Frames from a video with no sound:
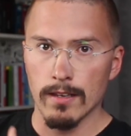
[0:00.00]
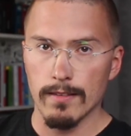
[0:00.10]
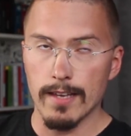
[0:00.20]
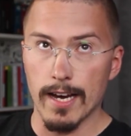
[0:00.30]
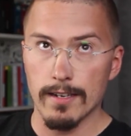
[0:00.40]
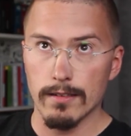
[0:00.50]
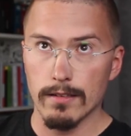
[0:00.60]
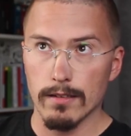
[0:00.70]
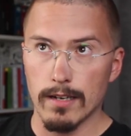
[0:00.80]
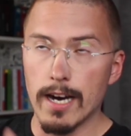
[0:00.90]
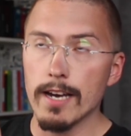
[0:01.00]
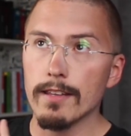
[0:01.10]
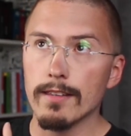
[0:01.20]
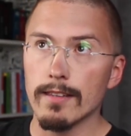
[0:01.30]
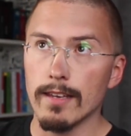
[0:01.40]
that I
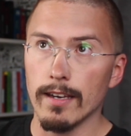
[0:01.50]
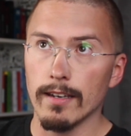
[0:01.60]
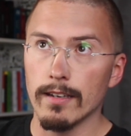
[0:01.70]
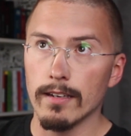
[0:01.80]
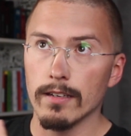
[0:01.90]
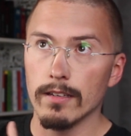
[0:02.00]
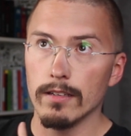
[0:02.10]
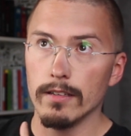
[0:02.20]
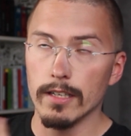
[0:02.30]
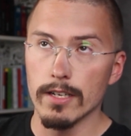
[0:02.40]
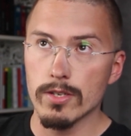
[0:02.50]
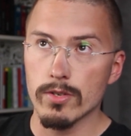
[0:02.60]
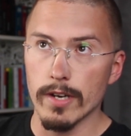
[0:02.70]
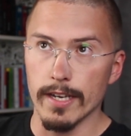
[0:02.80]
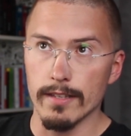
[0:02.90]
think
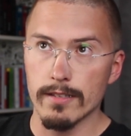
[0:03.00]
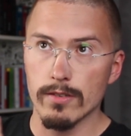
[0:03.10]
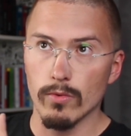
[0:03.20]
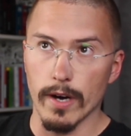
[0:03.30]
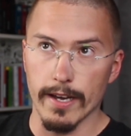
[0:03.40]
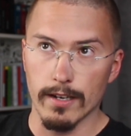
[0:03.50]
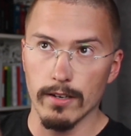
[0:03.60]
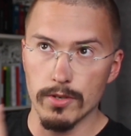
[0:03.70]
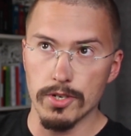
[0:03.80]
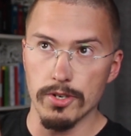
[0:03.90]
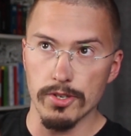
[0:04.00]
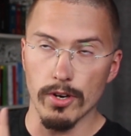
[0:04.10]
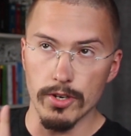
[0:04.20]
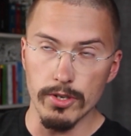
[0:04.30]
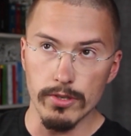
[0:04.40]
illustrates why closures
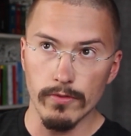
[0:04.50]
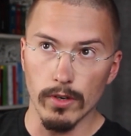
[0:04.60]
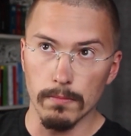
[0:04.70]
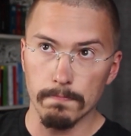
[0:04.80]
are useful.